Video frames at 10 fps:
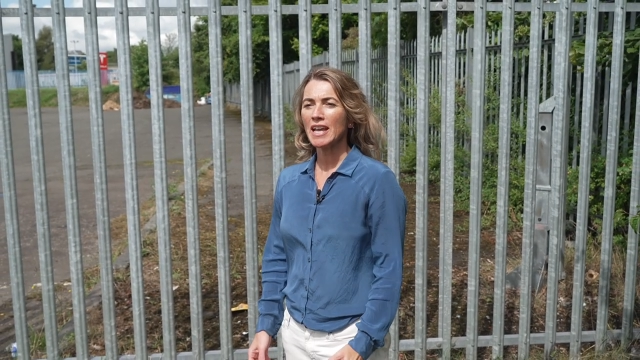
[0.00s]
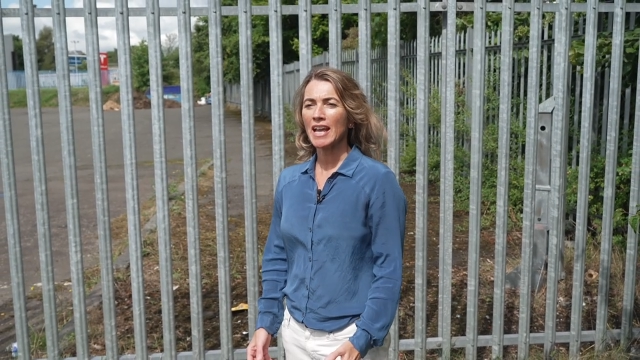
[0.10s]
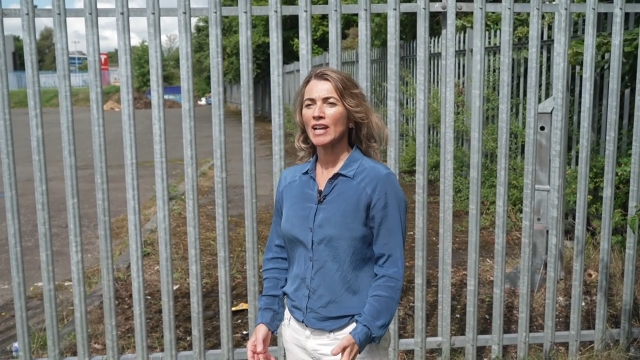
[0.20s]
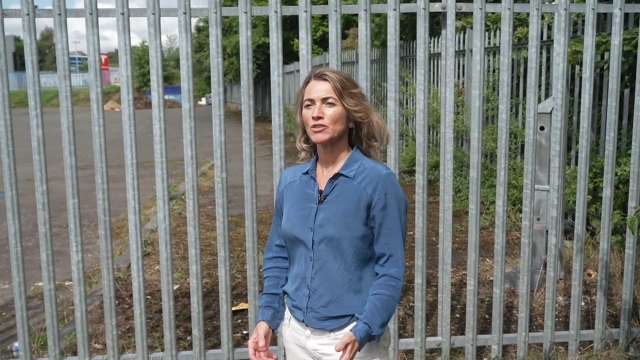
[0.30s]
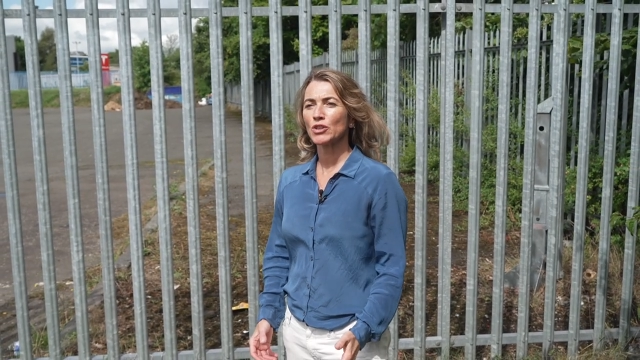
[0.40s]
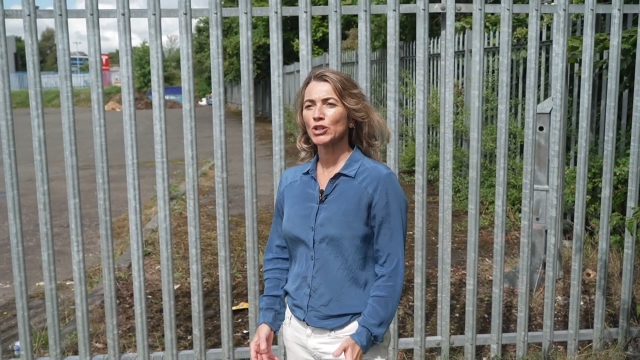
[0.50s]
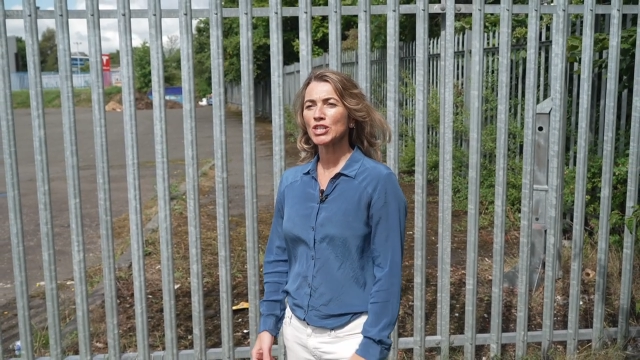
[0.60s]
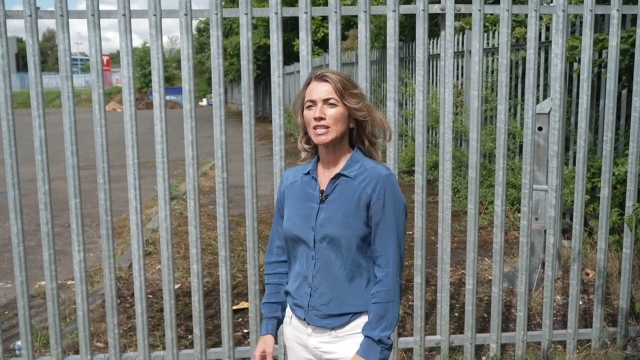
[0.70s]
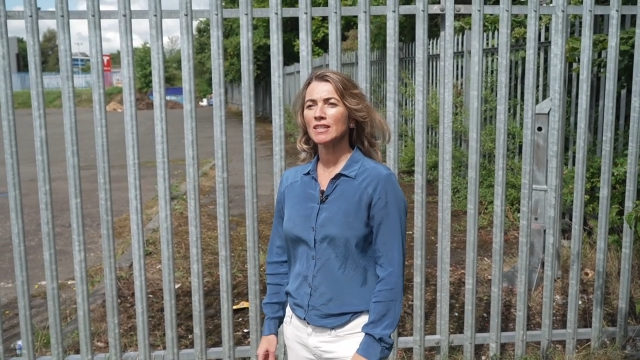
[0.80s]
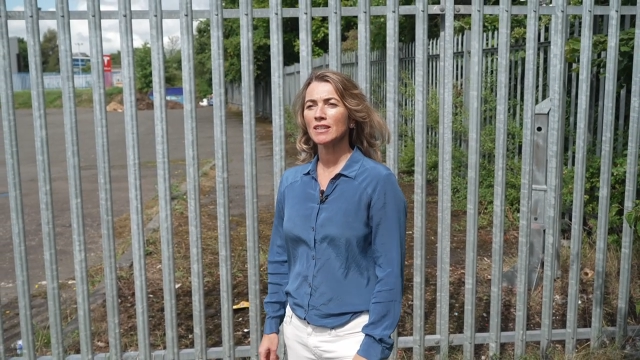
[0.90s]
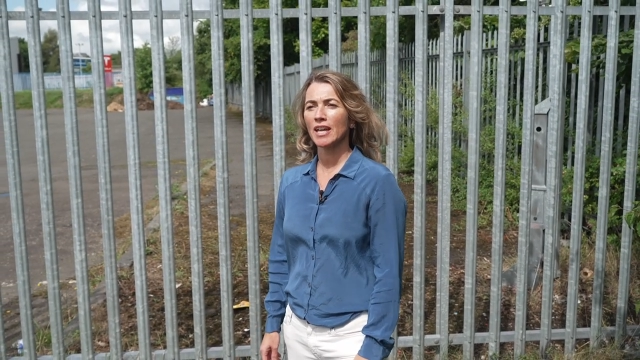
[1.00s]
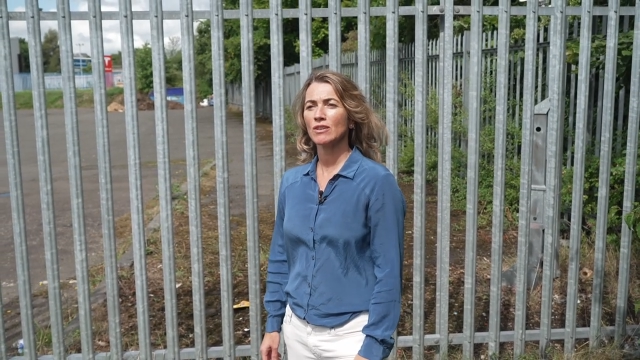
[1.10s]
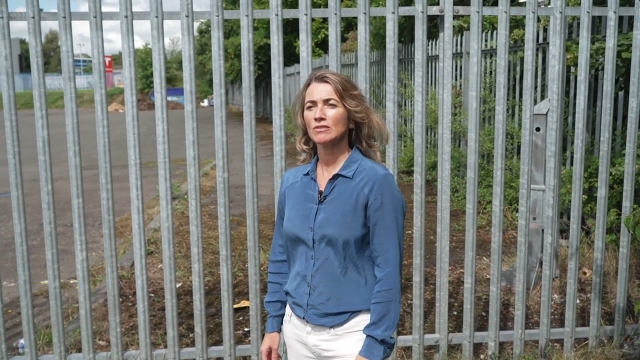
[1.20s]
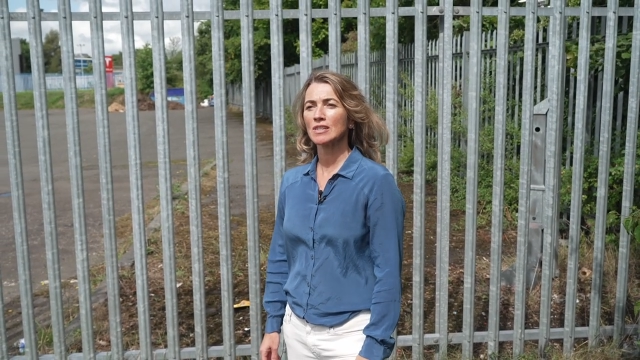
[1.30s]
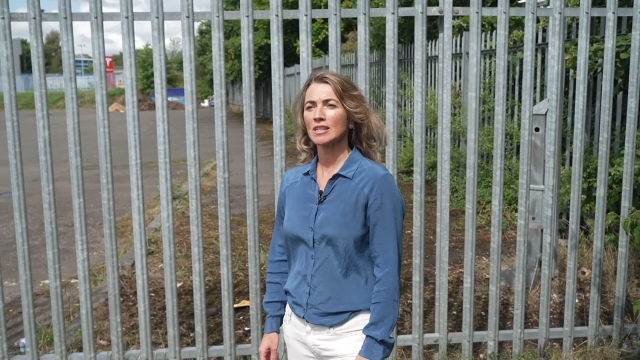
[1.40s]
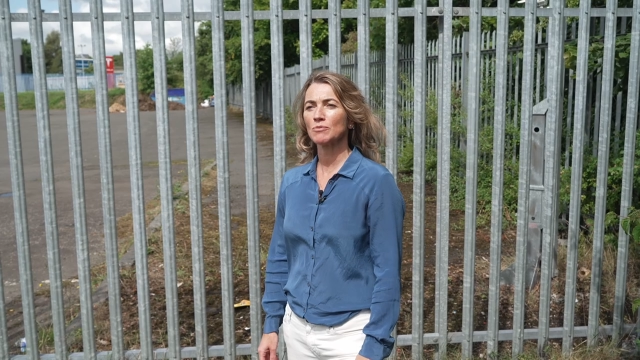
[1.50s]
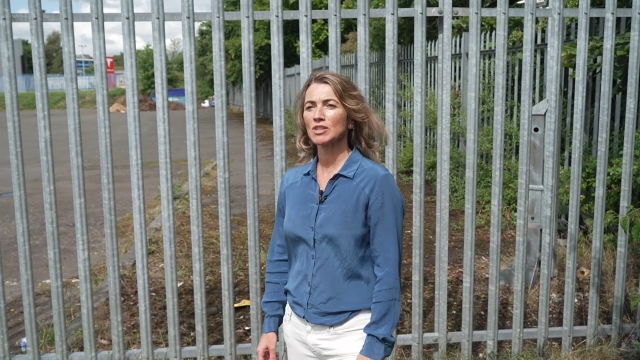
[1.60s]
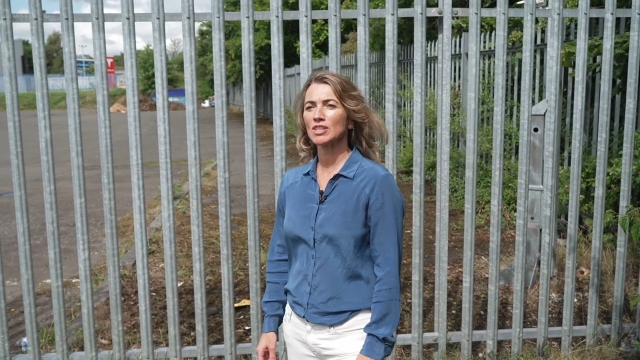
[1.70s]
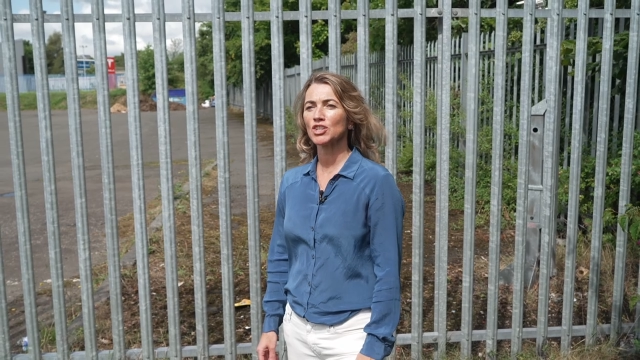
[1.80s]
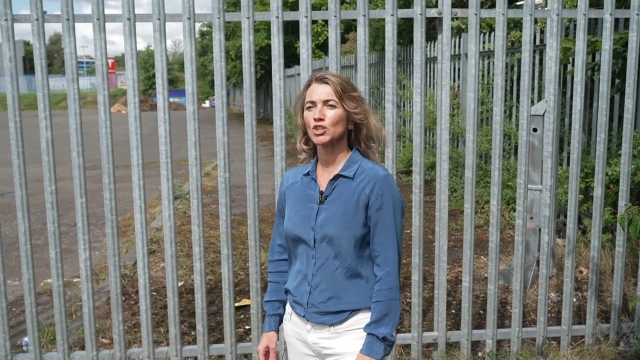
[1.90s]
It had 13 kilns and
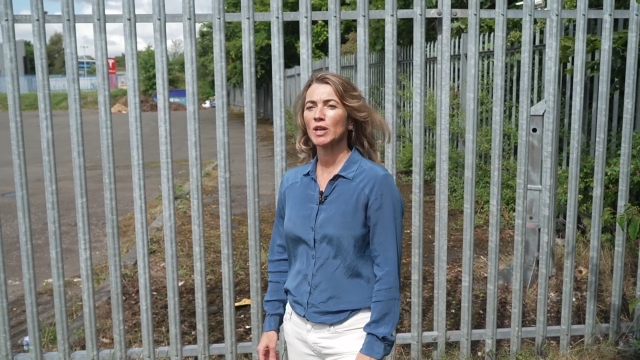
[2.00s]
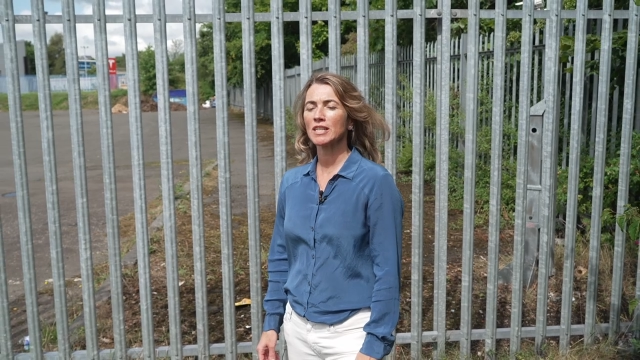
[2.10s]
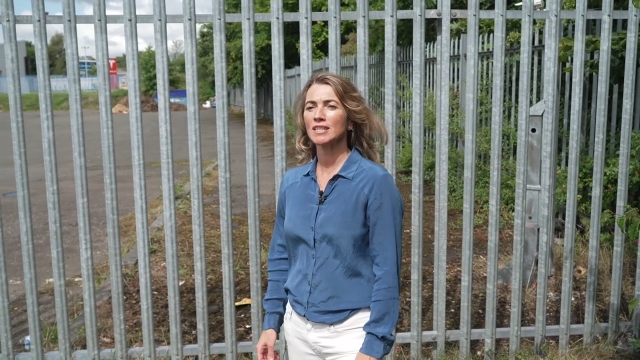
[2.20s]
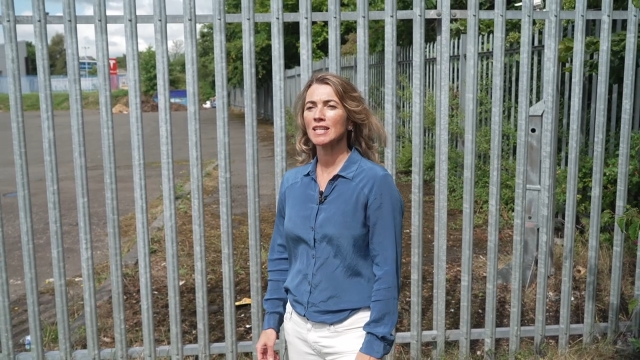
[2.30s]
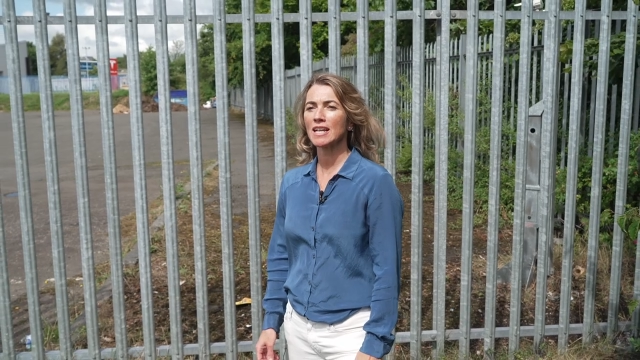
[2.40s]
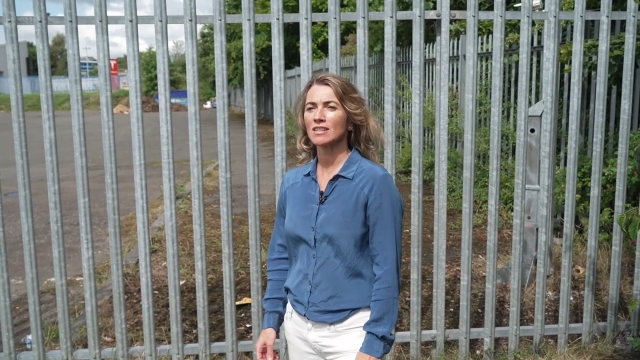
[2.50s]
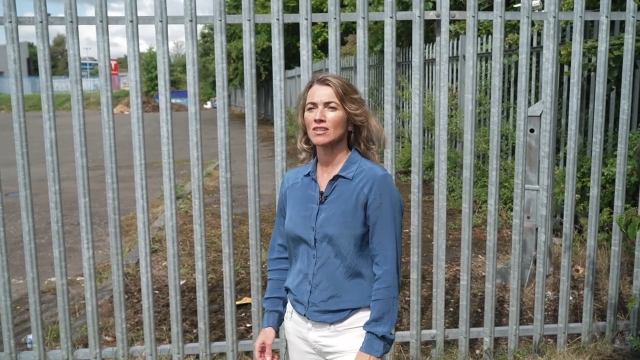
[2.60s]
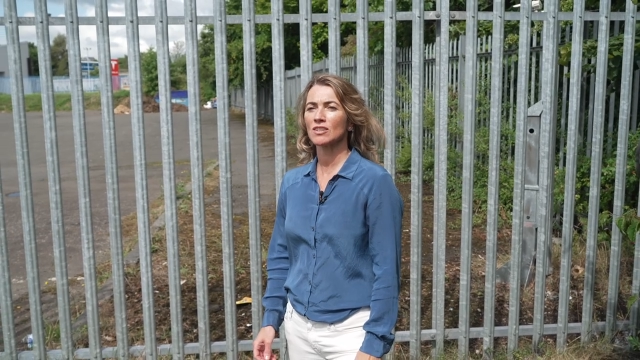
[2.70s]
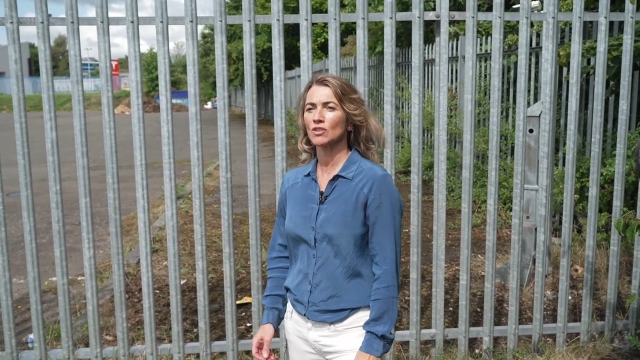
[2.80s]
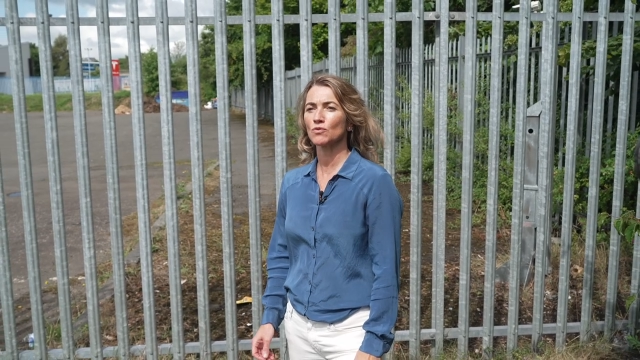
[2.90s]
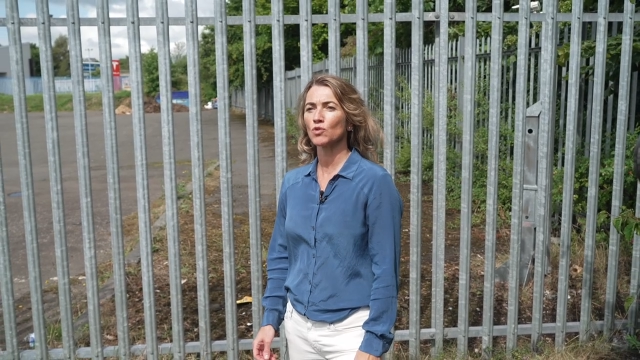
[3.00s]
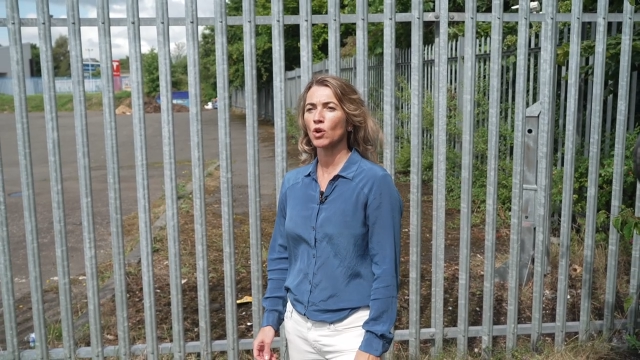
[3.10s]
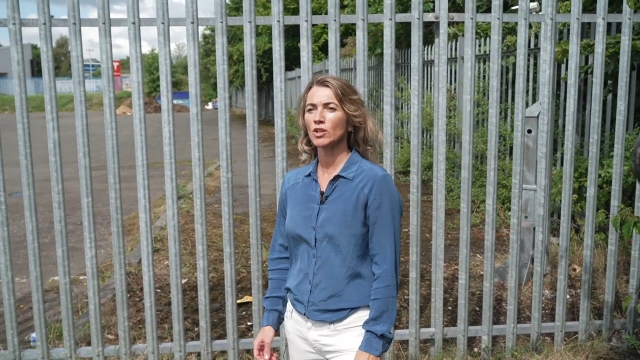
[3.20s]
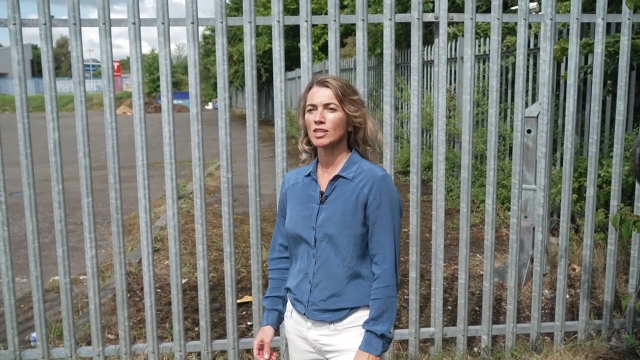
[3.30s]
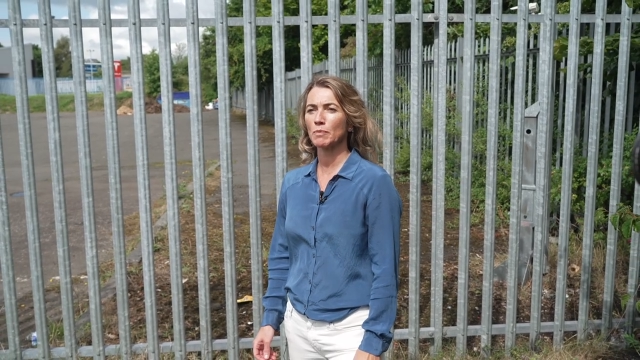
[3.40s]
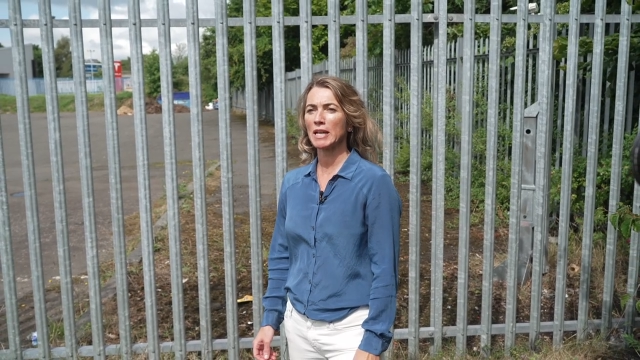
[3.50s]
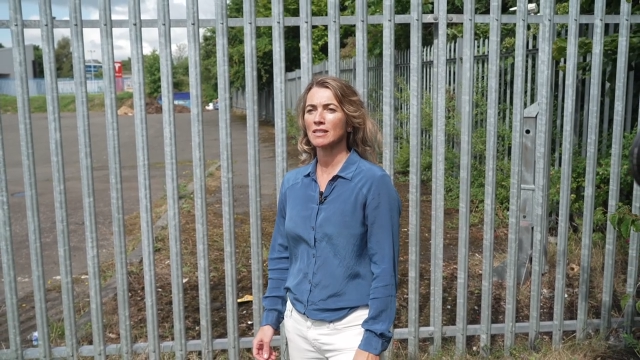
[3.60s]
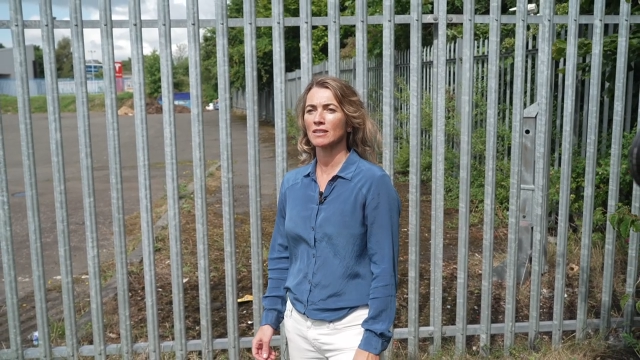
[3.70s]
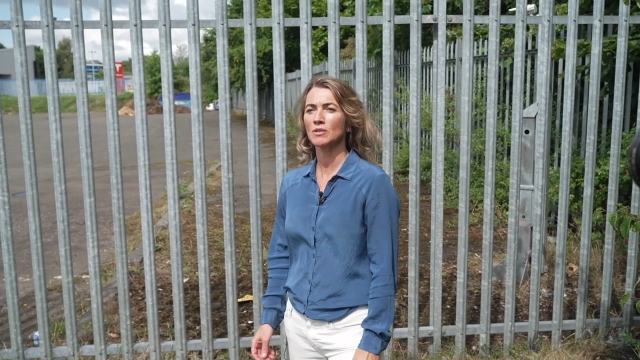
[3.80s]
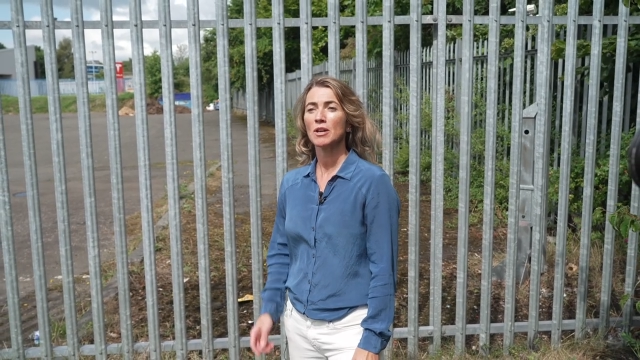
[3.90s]
was situated next to the St Rollox
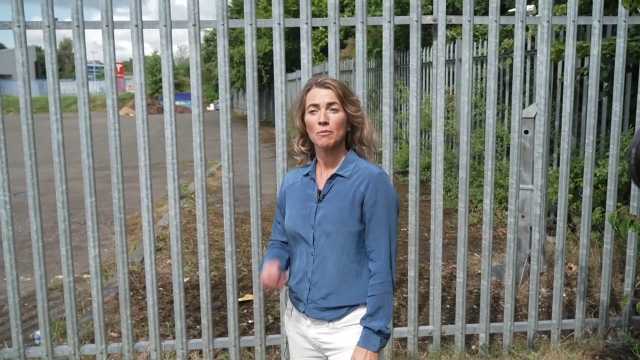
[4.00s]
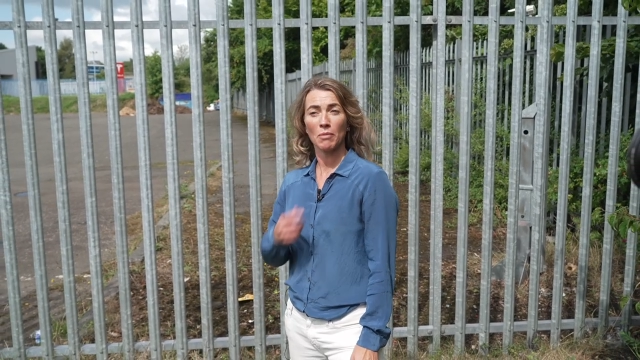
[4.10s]
Basin